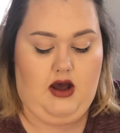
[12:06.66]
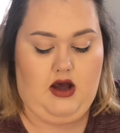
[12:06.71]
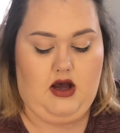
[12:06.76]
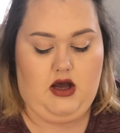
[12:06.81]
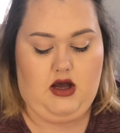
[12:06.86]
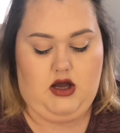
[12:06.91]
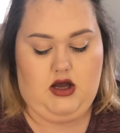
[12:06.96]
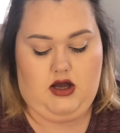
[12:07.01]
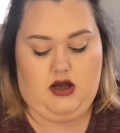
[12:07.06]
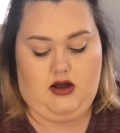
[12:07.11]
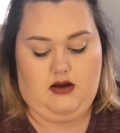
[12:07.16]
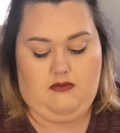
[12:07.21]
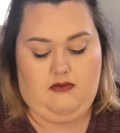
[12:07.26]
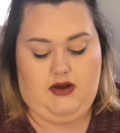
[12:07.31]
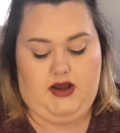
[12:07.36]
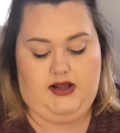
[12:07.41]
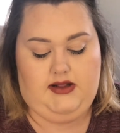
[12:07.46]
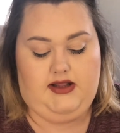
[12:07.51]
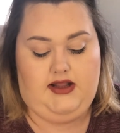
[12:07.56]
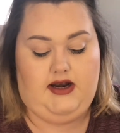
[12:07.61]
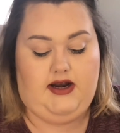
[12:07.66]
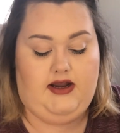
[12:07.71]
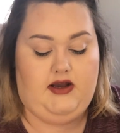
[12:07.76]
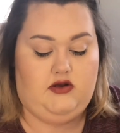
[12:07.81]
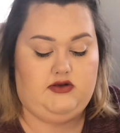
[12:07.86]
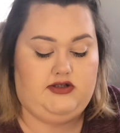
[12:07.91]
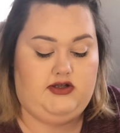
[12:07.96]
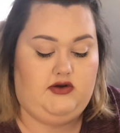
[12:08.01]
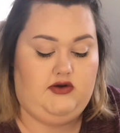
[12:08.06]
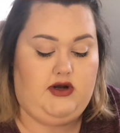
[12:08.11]
And then I
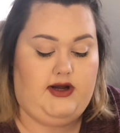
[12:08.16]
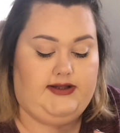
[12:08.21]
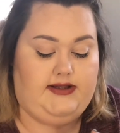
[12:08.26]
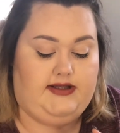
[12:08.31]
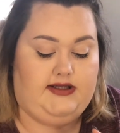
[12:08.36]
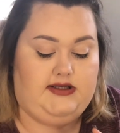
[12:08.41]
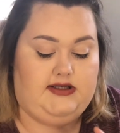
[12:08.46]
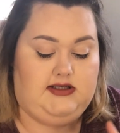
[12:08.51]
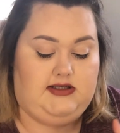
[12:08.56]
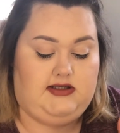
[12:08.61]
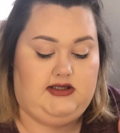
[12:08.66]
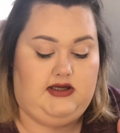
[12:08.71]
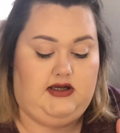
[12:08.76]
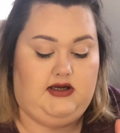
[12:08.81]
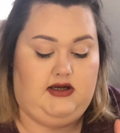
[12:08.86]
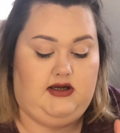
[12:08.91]
also got this